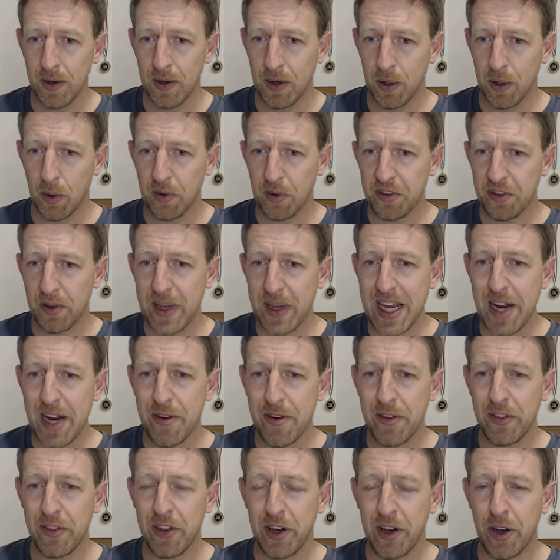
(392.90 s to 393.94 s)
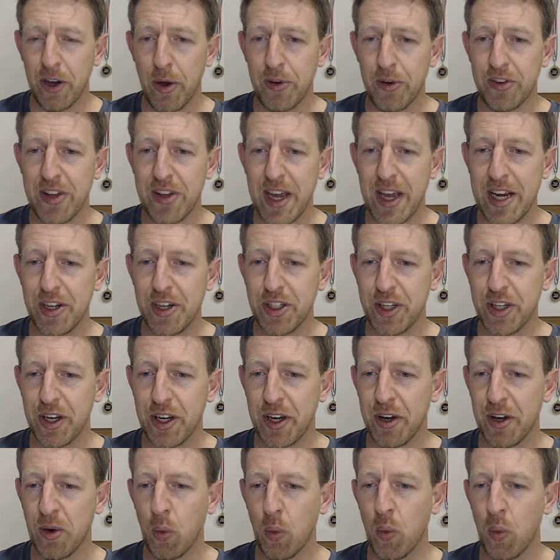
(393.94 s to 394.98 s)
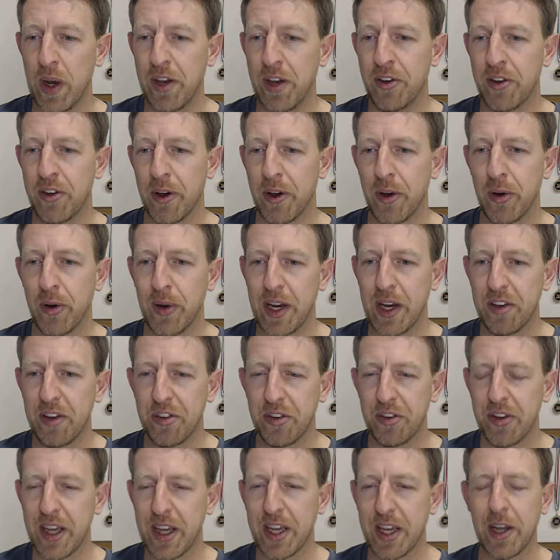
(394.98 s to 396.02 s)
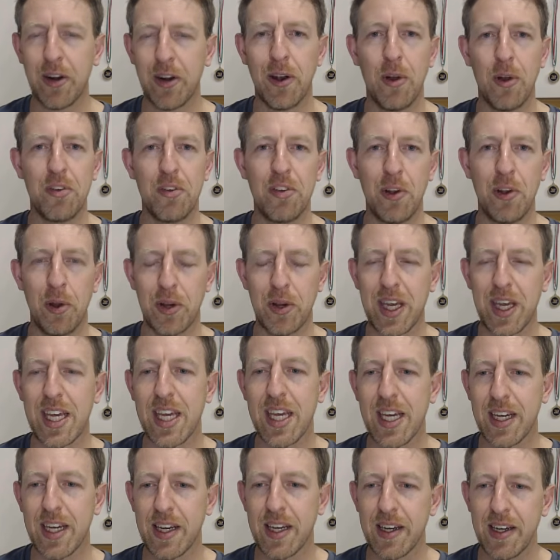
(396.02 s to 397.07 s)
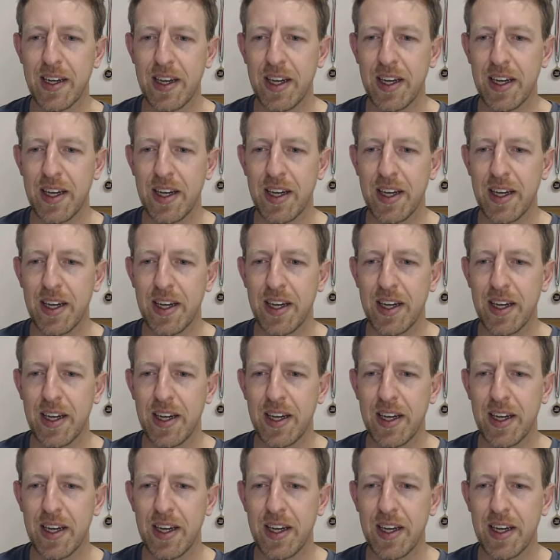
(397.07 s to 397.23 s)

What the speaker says: Also here in the notation window, let's take a closer look here.